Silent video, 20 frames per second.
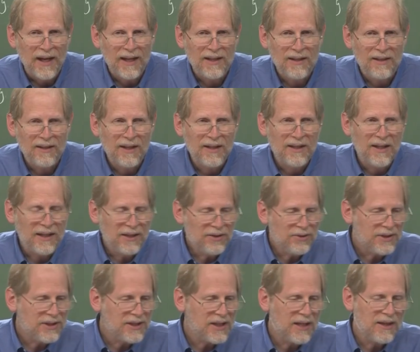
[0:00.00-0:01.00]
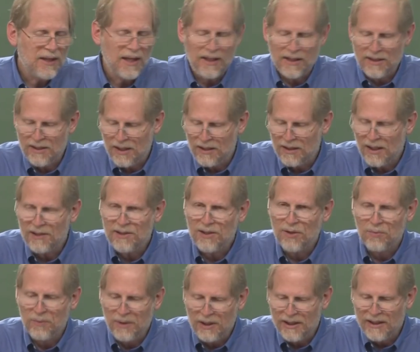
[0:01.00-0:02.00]
And the interesting thing is, he
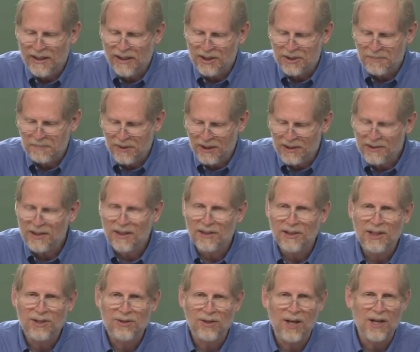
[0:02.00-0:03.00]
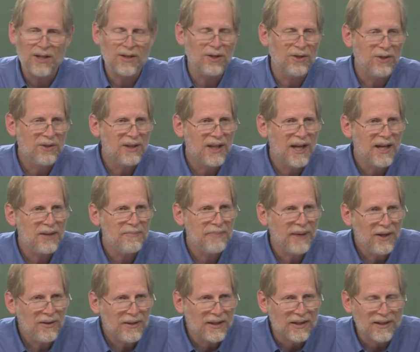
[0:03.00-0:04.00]
doesn't really explicitly talk a whole lot
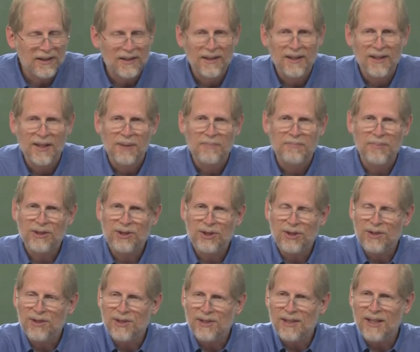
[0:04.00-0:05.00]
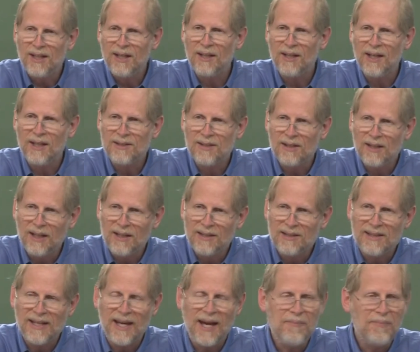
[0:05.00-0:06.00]
about it, but you see it as an
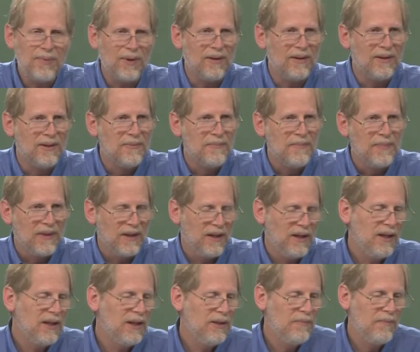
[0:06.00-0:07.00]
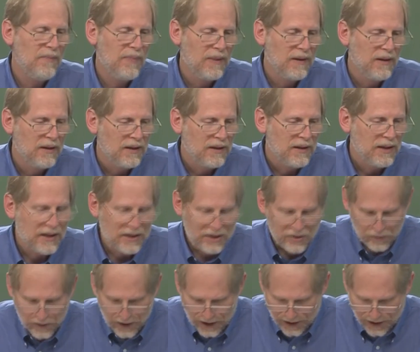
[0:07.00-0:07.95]
example in his